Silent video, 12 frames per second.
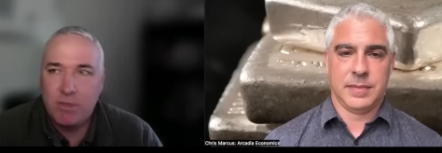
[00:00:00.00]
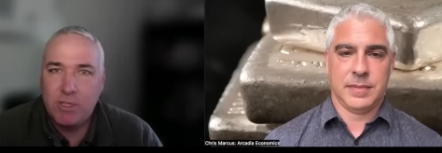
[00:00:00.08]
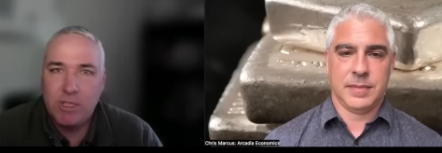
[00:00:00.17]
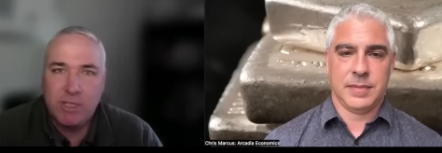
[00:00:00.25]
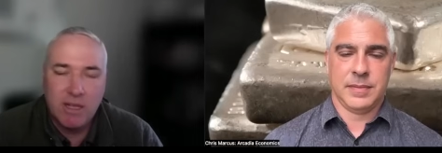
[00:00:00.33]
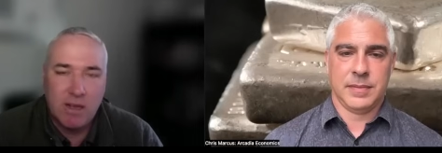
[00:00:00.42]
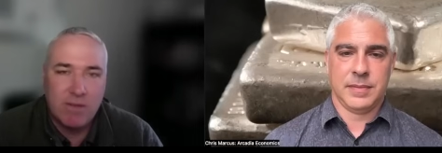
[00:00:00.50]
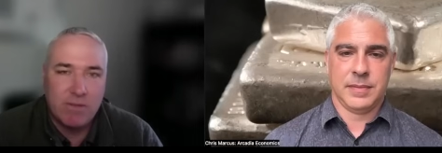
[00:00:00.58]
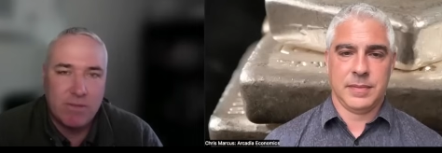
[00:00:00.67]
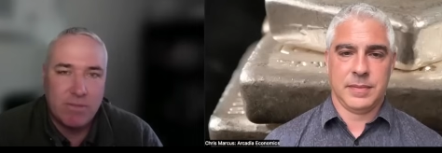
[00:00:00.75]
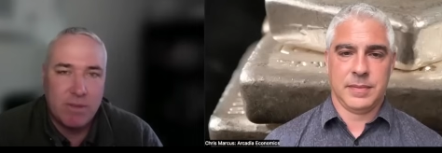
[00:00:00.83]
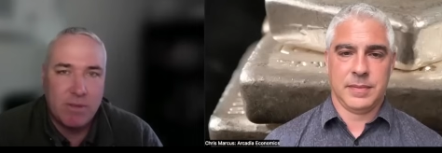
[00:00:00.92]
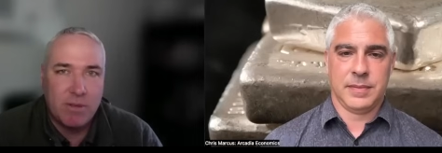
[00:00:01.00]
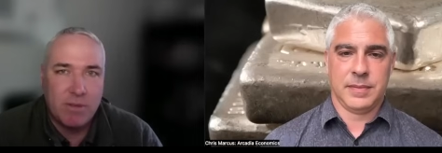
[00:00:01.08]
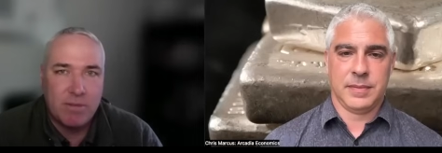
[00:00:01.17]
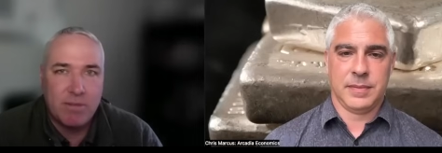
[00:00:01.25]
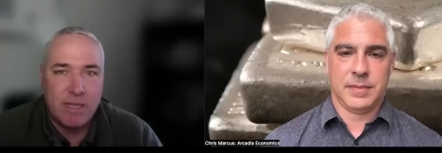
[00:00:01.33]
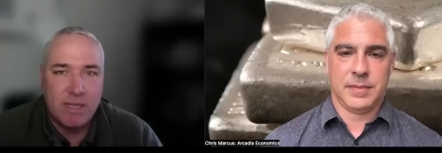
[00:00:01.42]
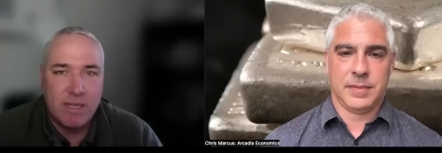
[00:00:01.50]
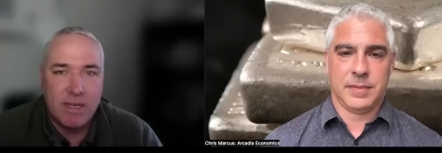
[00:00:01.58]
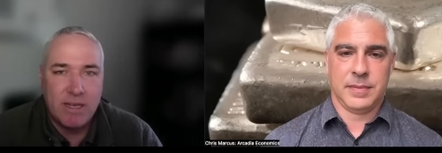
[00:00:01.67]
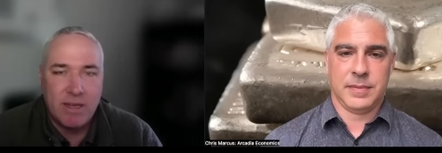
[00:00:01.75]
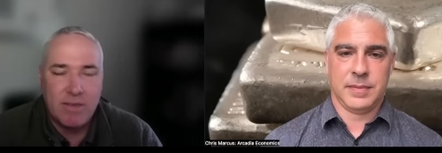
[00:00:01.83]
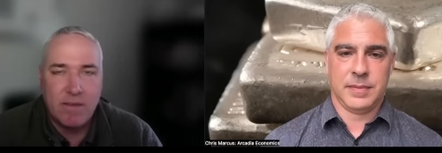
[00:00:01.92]
Speaker 1: it yourself, people like the
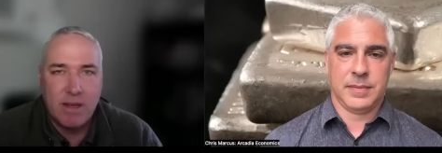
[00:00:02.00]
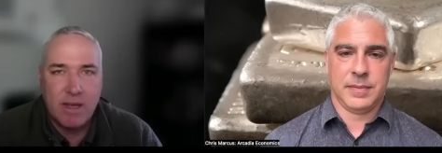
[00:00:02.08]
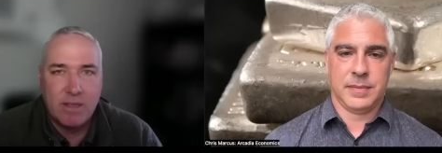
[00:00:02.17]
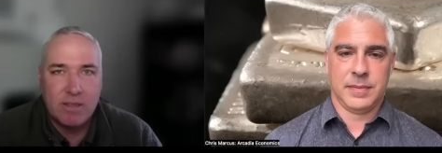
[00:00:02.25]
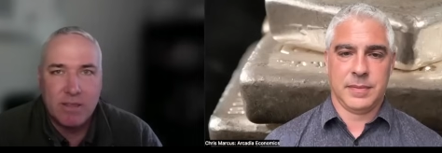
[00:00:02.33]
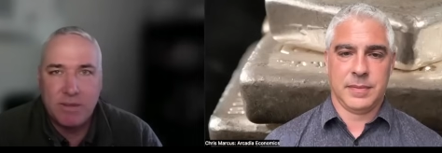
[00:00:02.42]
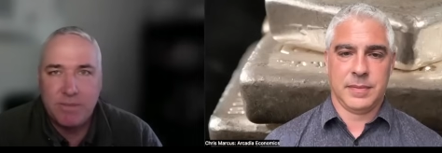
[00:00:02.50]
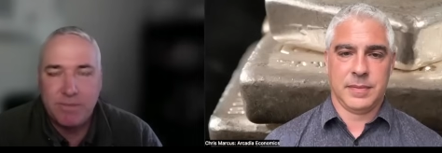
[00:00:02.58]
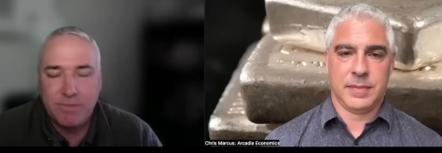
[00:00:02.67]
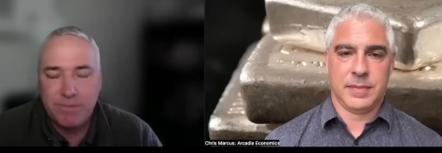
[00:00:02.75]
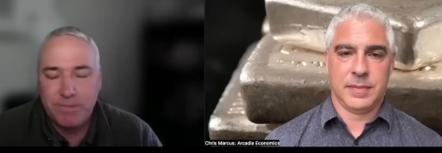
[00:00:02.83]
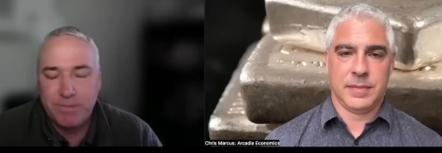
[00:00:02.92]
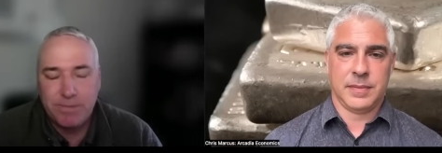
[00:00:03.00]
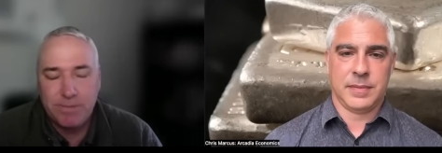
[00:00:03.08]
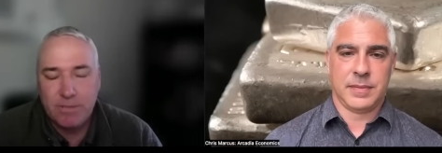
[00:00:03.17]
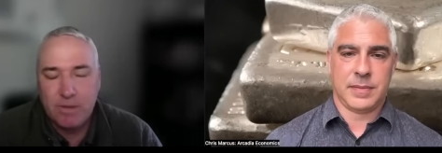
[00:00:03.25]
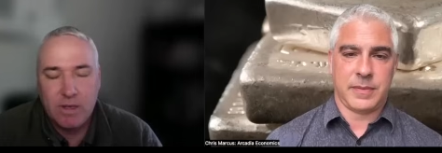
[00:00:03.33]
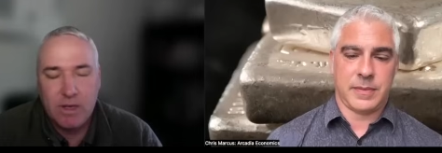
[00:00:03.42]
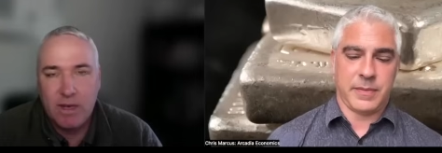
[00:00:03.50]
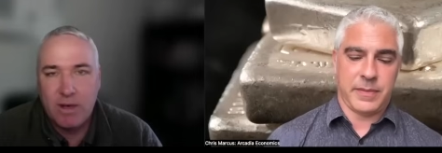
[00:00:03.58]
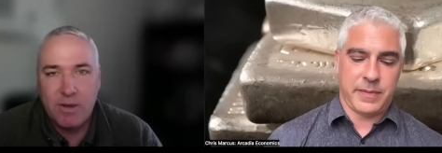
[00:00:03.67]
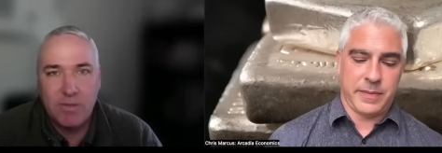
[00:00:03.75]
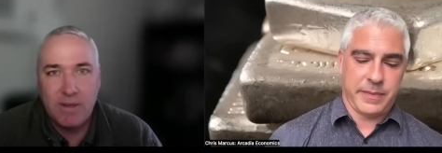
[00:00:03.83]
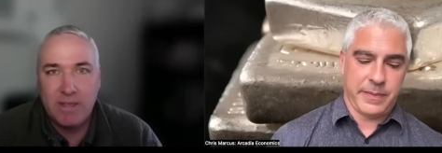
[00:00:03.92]
idea of that. So I don't
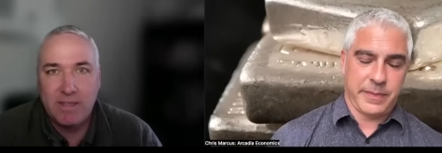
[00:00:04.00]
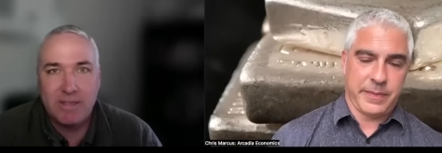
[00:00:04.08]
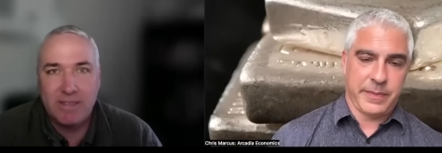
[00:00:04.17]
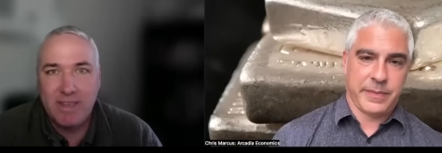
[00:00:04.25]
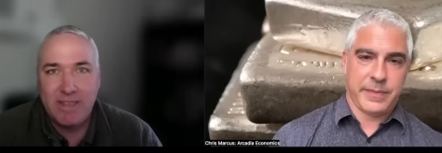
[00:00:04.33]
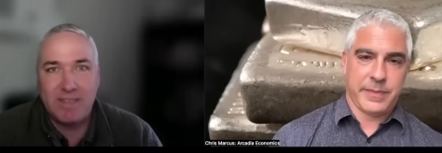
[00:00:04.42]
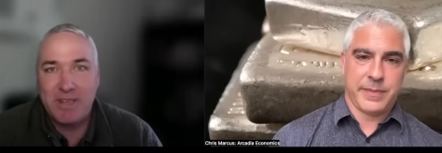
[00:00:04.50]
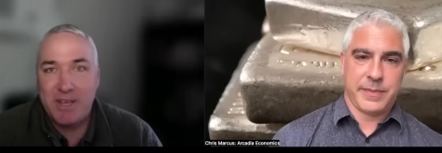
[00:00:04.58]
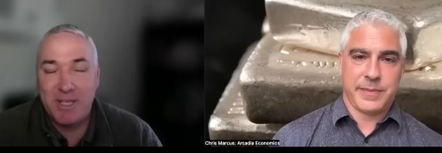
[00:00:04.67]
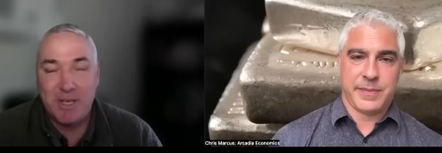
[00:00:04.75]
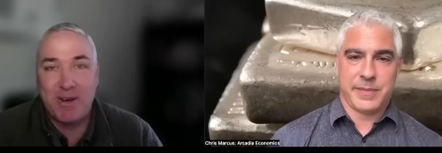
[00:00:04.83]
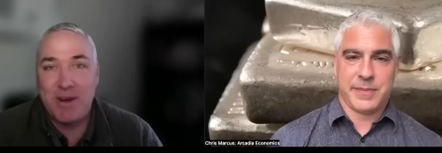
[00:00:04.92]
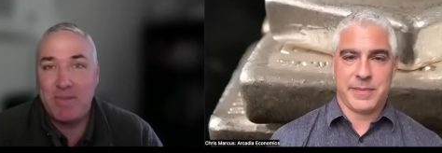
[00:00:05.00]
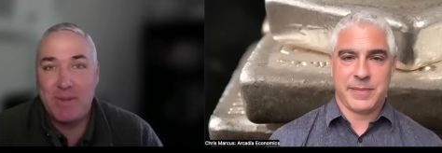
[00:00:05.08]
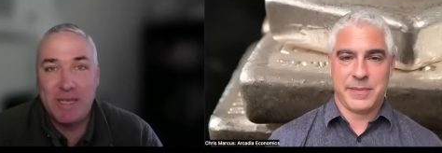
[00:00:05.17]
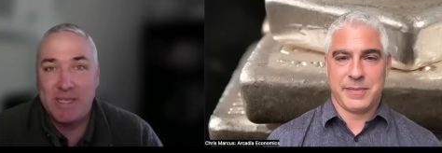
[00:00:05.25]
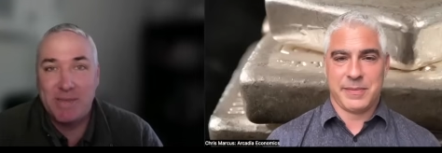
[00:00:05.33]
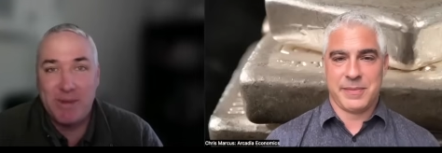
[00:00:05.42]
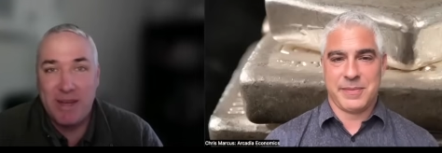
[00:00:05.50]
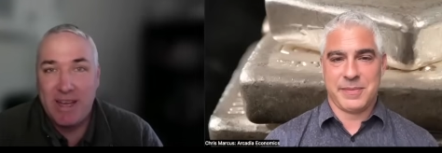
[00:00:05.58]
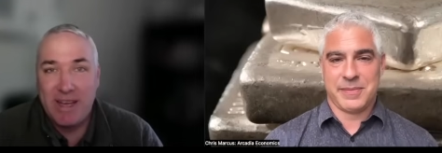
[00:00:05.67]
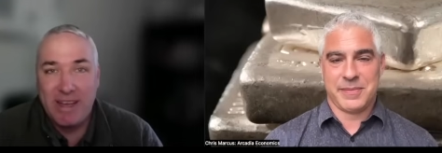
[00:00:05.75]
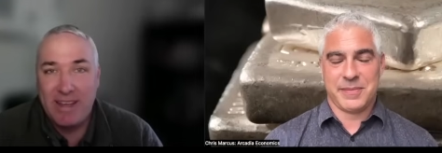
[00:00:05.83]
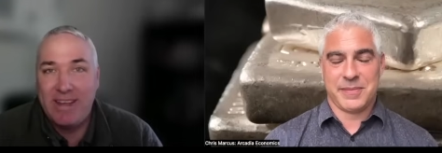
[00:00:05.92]
know. It's a great place to
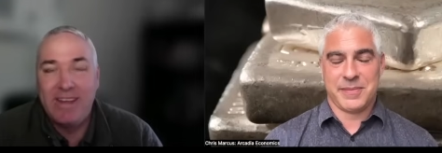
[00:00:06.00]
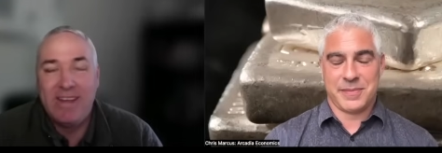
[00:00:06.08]
be.